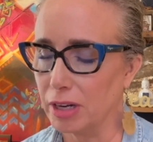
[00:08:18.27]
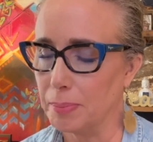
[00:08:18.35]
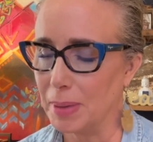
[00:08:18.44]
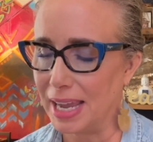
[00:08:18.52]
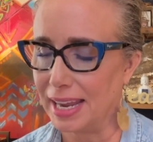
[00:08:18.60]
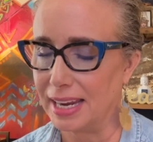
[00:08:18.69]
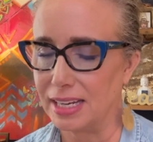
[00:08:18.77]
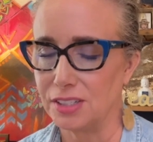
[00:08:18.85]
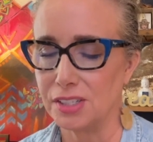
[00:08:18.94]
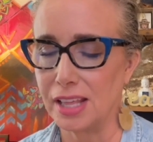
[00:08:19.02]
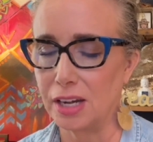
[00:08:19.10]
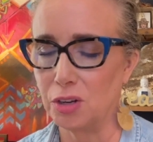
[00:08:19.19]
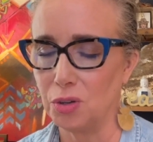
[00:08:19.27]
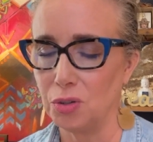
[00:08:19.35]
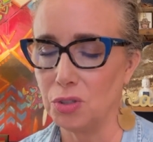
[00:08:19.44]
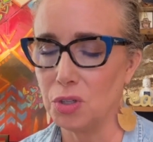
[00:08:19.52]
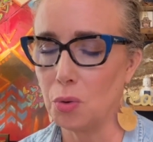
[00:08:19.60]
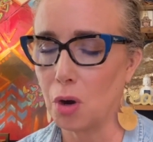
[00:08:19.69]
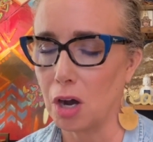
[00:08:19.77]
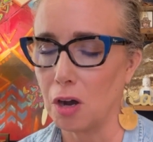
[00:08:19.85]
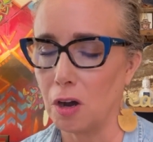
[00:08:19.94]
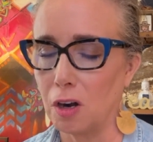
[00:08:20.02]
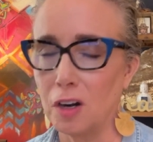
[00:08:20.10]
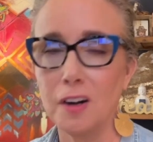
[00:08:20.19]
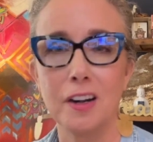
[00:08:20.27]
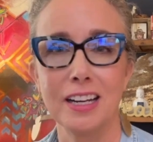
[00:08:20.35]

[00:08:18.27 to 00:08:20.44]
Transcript: page that who you are